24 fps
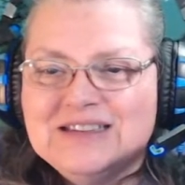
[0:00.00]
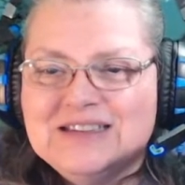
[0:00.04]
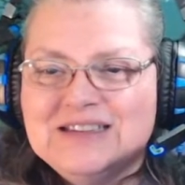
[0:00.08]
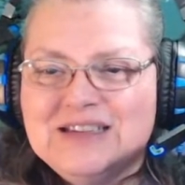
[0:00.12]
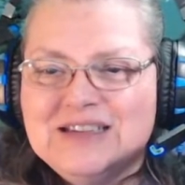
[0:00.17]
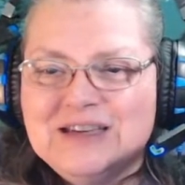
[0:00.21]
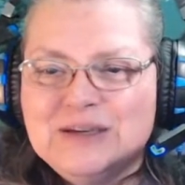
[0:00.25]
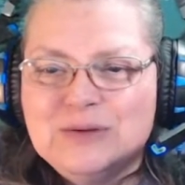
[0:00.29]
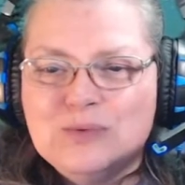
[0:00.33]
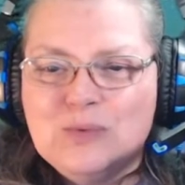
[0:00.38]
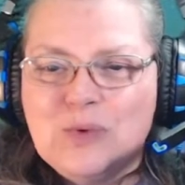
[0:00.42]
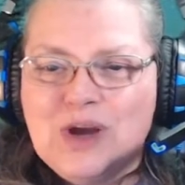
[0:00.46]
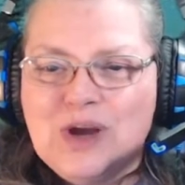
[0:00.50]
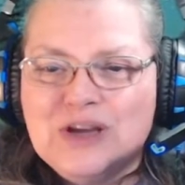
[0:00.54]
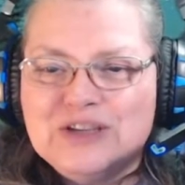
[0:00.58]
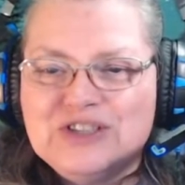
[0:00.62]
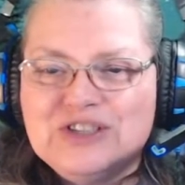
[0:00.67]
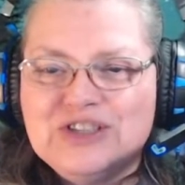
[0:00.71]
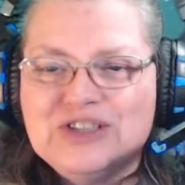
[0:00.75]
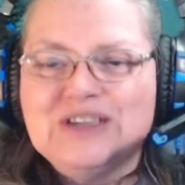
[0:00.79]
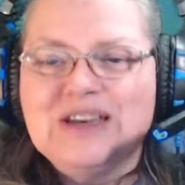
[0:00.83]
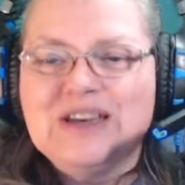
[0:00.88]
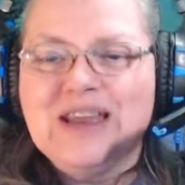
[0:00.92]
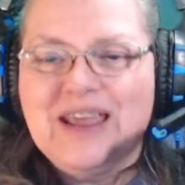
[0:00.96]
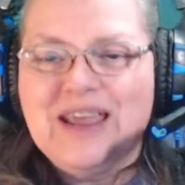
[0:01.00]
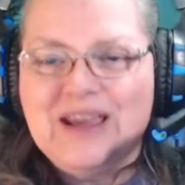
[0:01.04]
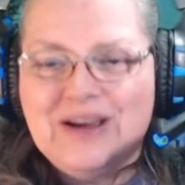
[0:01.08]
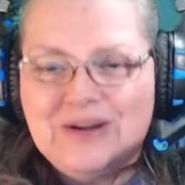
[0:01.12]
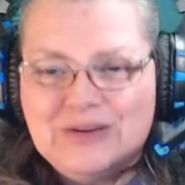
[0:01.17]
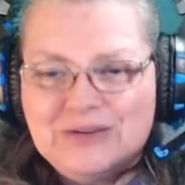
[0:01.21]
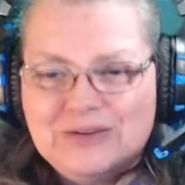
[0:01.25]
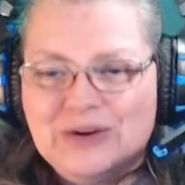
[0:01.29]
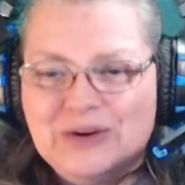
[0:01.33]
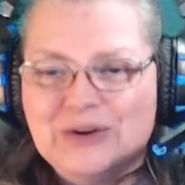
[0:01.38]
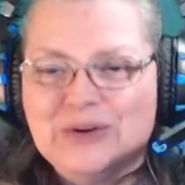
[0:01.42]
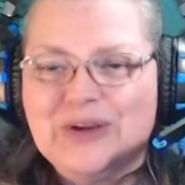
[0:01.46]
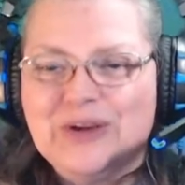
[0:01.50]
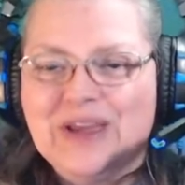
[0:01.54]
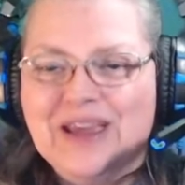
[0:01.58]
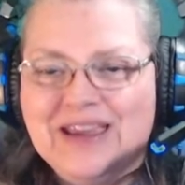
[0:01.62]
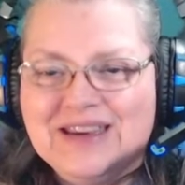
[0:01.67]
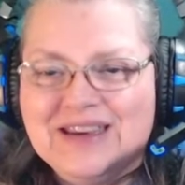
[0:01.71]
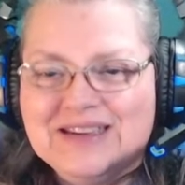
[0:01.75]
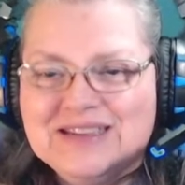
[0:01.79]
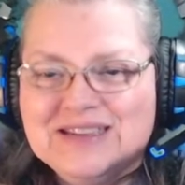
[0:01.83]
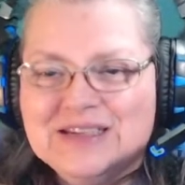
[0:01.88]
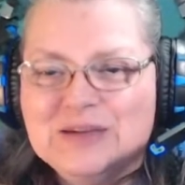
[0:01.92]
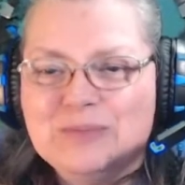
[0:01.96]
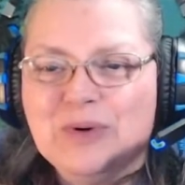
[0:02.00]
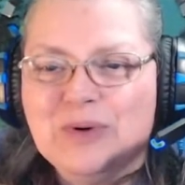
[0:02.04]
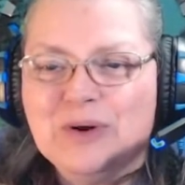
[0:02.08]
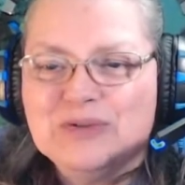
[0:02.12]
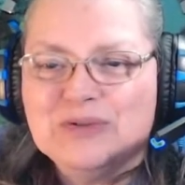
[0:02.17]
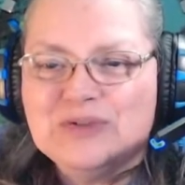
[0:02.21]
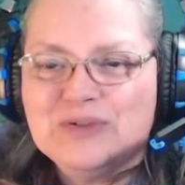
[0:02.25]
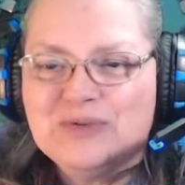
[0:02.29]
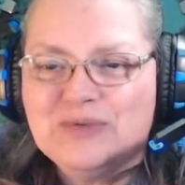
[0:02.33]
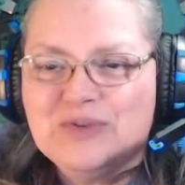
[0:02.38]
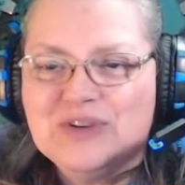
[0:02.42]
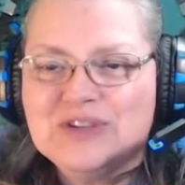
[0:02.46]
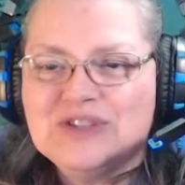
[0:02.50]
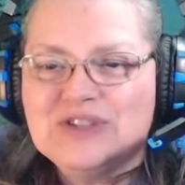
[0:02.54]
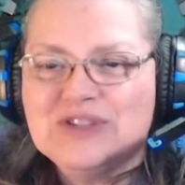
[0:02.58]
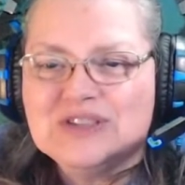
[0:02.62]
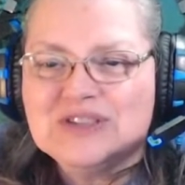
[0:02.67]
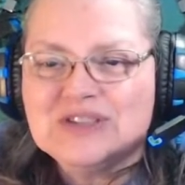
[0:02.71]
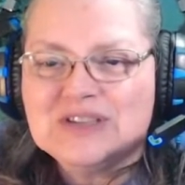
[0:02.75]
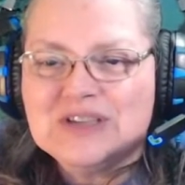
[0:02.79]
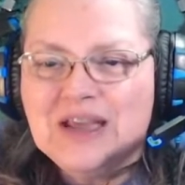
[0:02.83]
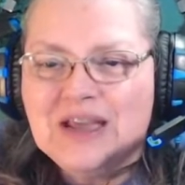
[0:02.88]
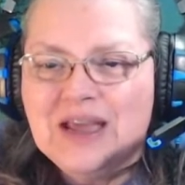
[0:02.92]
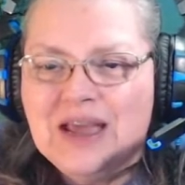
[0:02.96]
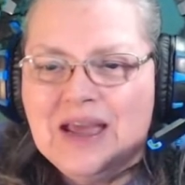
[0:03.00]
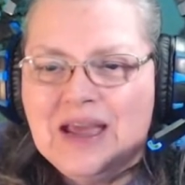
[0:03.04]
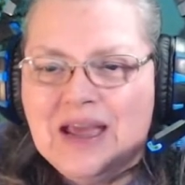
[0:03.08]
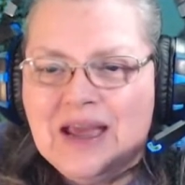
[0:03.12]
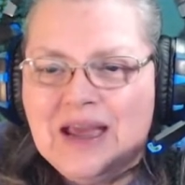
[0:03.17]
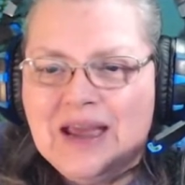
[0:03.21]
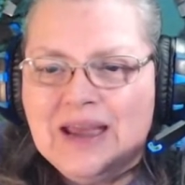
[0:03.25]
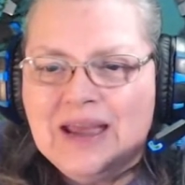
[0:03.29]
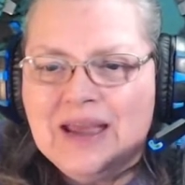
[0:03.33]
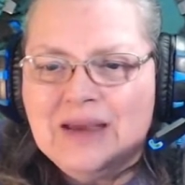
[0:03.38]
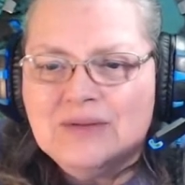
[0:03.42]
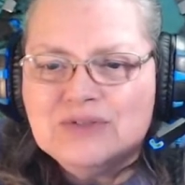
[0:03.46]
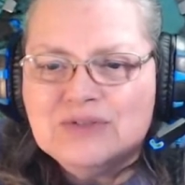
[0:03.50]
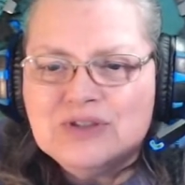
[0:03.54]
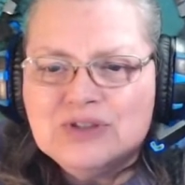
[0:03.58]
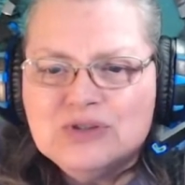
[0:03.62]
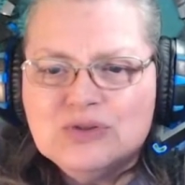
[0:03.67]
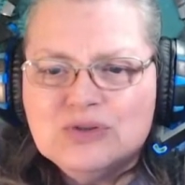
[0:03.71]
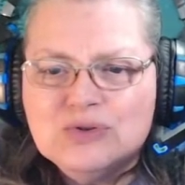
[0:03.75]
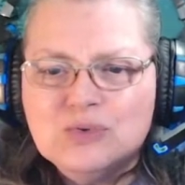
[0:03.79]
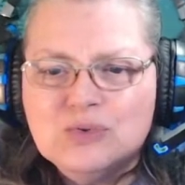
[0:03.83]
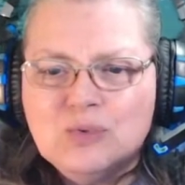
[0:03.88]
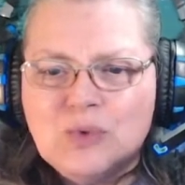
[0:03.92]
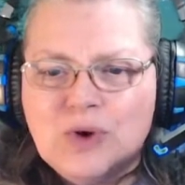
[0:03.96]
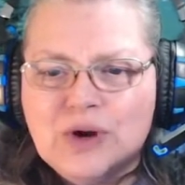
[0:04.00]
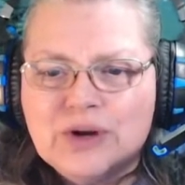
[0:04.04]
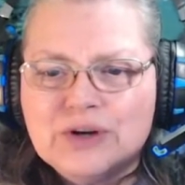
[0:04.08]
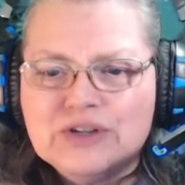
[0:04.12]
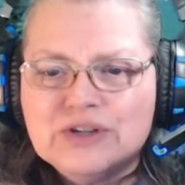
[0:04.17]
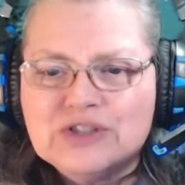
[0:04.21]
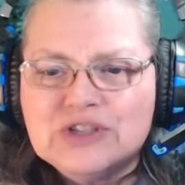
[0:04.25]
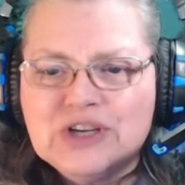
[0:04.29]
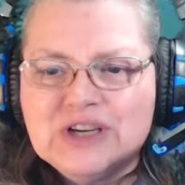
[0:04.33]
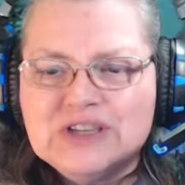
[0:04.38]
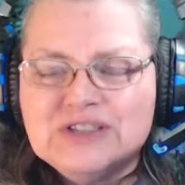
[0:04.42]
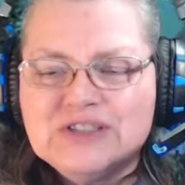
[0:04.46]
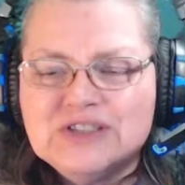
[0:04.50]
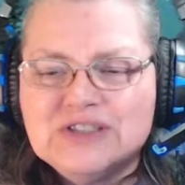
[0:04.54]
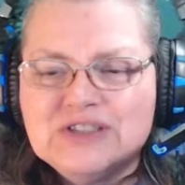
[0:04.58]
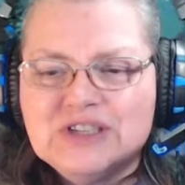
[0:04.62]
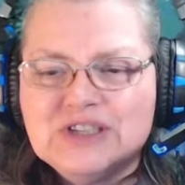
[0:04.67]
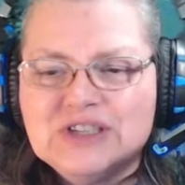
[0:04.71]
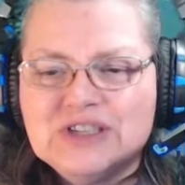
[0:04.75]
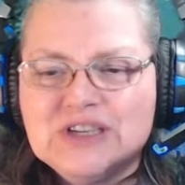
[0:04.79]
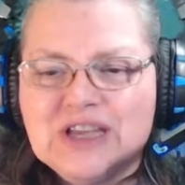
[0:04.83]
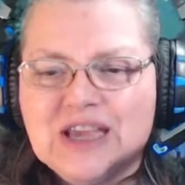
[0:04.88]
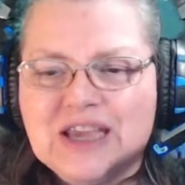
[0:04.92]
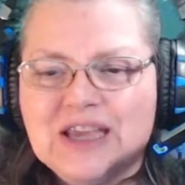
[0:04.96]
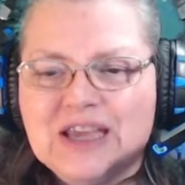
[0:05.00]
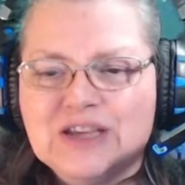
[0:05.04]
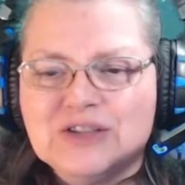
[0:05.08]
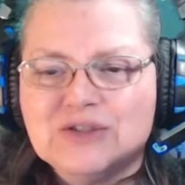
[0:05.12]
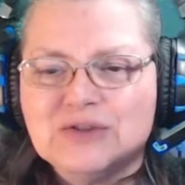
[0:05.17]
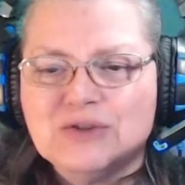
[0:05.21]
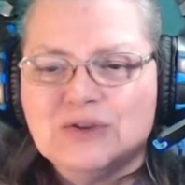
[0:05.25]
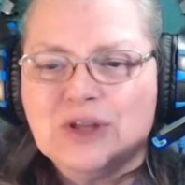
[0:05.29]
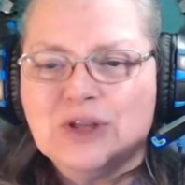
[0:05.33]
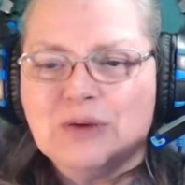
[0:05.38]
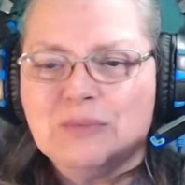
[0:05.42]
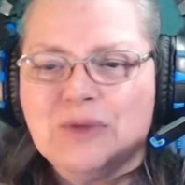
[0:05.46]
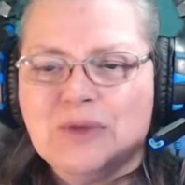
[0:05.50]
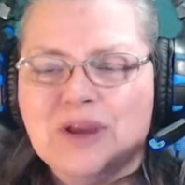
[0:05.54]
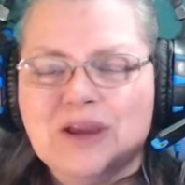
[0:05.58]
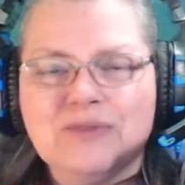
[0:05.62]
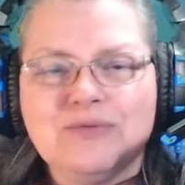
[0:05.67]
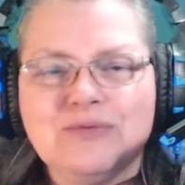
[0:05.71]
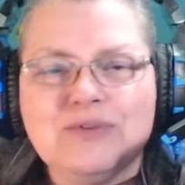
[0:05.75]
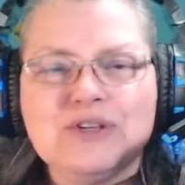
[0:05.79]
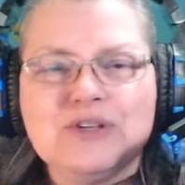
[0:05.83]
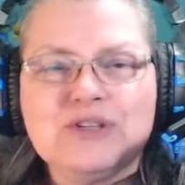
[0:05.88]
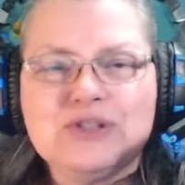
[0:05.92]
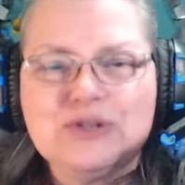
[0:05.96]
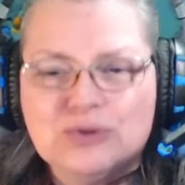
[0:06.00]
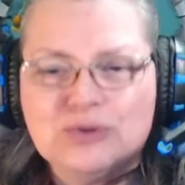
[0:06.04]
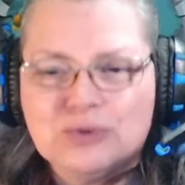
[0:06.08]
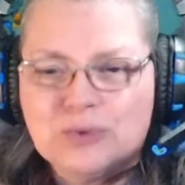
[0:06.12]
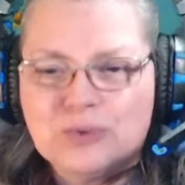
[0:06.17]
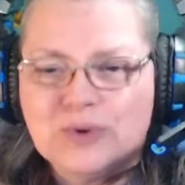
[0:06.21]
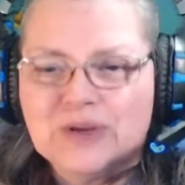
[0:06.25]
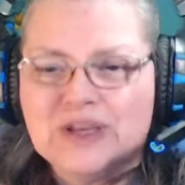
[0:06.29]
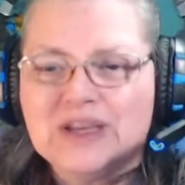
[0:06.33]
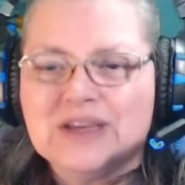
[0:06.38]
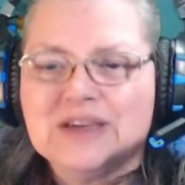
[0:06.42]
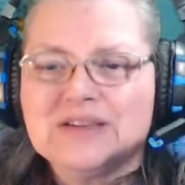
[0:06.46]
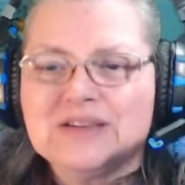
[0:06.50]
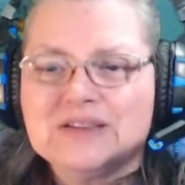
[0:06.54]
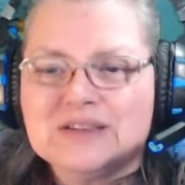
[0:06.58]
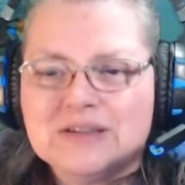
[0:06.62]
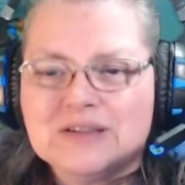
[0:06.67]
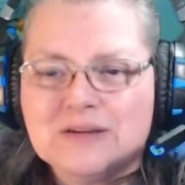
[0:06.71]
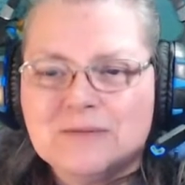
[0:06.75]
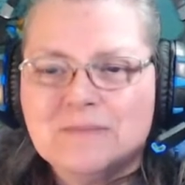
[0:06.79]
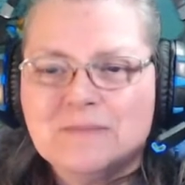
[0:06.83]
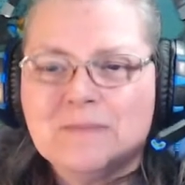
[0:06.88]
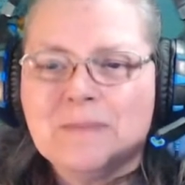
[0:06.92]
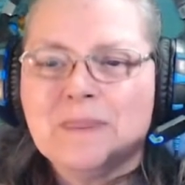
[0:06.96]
10 watching now. Okay. T-Bone's Fishes. I have to do water changes today. I do them every 2 weeks.